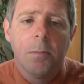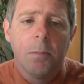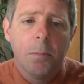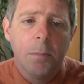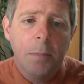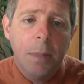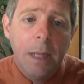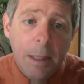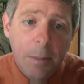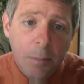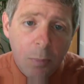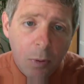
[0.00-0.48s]

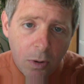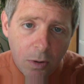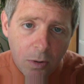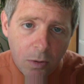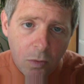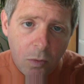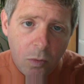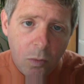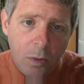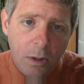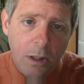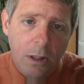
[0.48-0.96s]
People
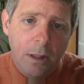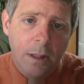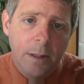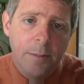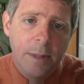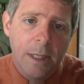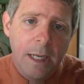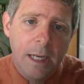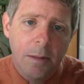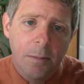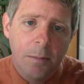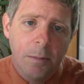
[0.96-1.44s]
will
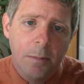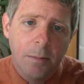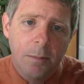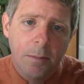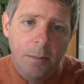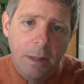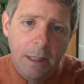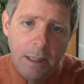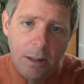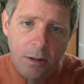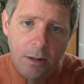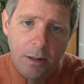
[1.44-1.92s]
eliminate
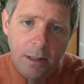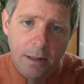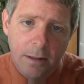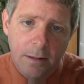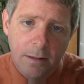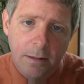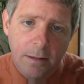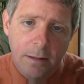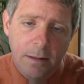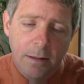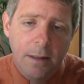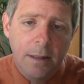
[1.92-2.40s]
malaria.
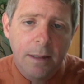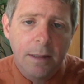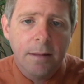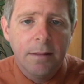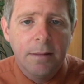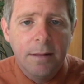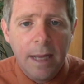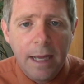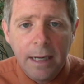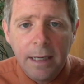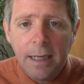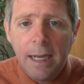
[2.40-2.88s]

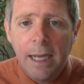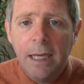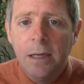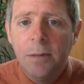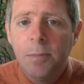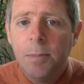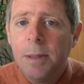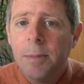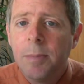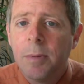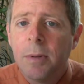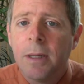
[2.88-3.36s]
Dedicated
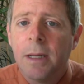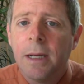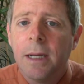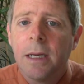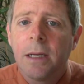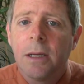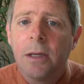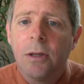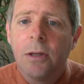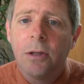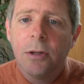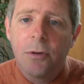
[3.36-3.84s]
people
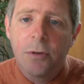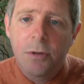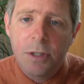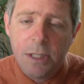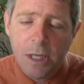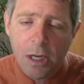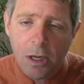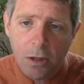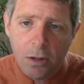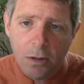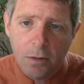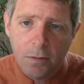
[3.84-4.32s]
like
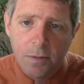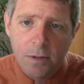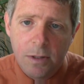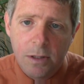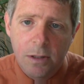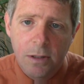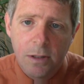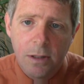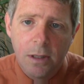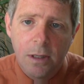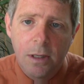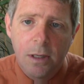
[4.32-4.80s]
yourselves.
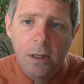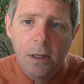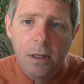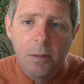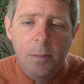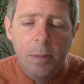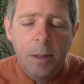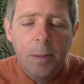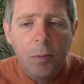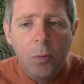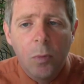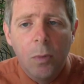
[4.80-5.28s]

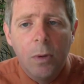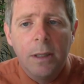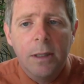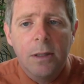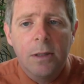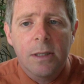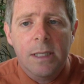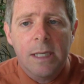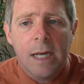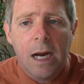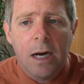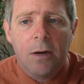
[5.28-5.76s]
People willing to
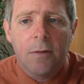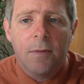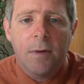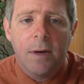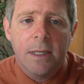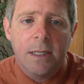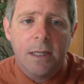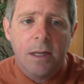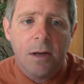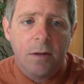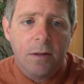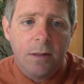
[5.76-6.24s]

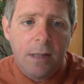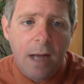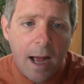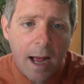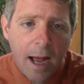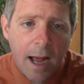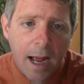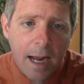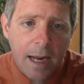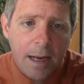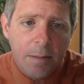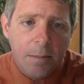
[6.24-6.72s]
sacrifice their
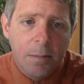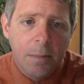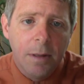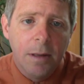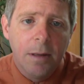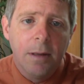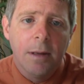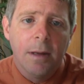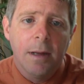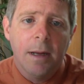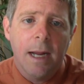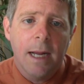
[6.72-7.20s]
time
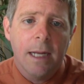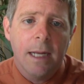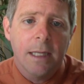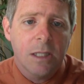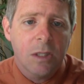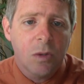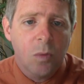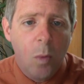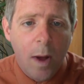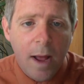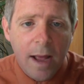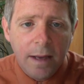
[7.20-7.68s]
and
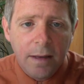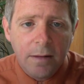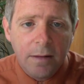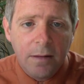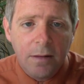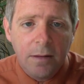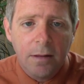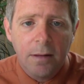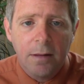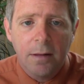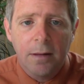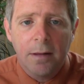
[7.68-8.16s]
sweat
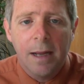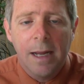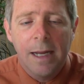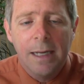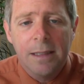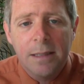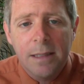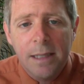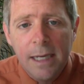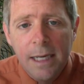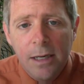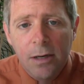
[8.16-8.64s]
and
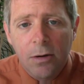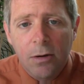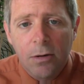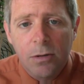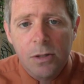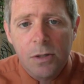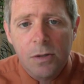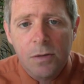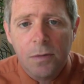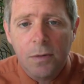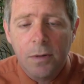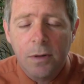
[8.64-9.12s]

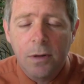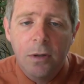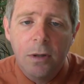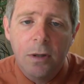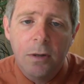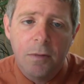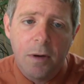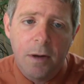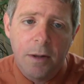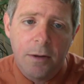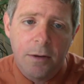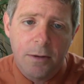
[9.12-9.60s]
tears for the good of
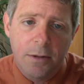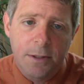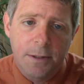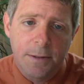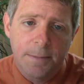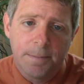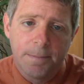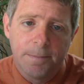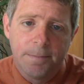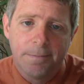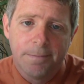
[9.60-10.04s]
others.